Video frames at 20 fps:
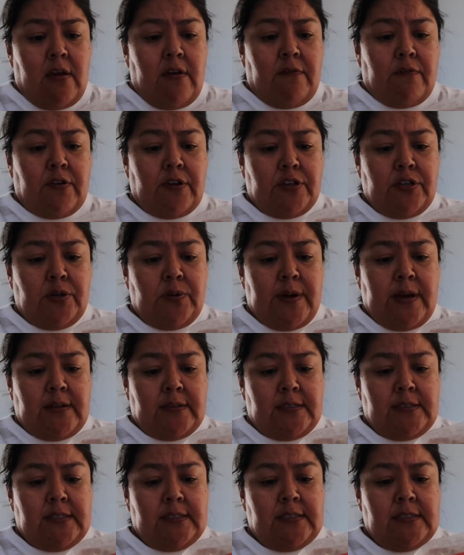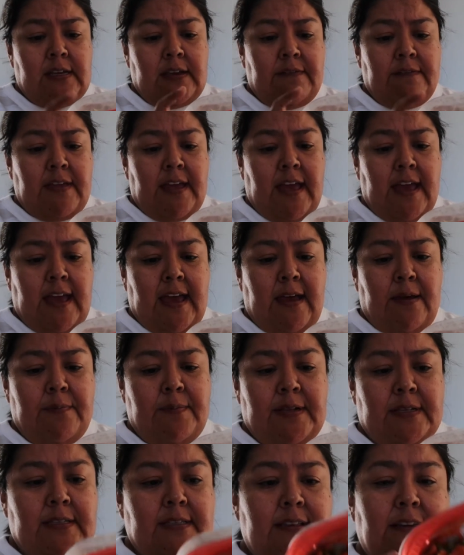For two ounces of the ham,
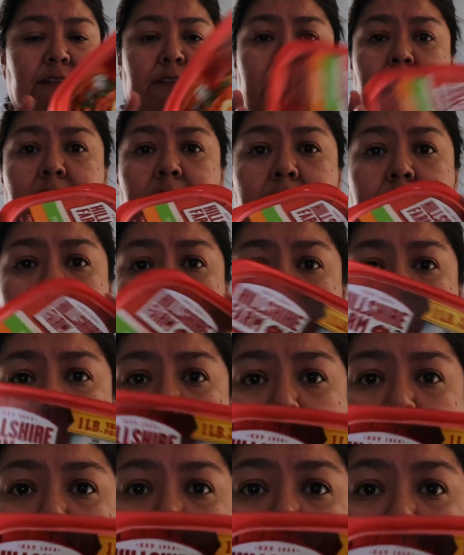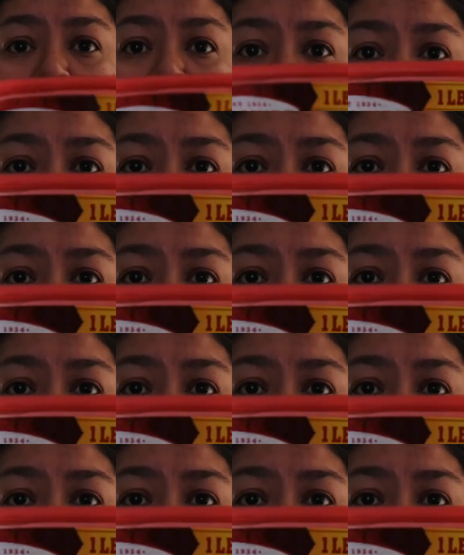it's 70 calories.